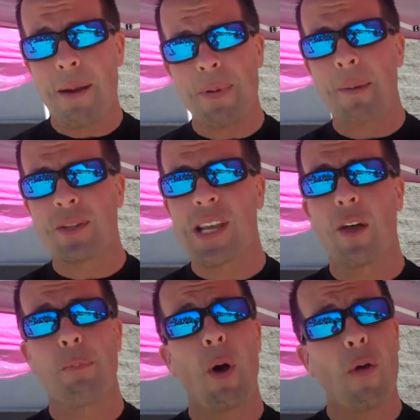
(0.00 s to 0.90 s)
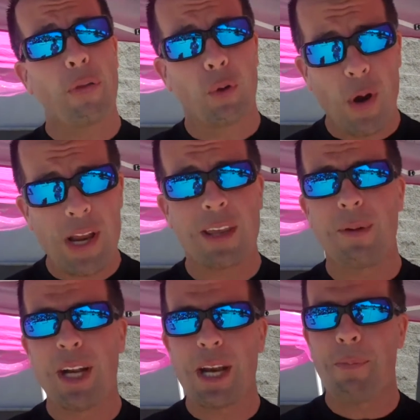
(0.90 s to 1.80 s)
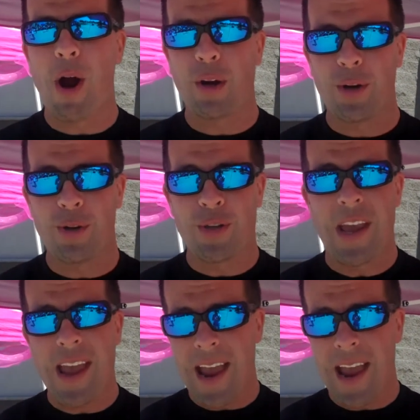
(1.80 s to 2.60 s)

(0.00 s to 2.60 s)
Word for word: and Baptist Health, both great community partners.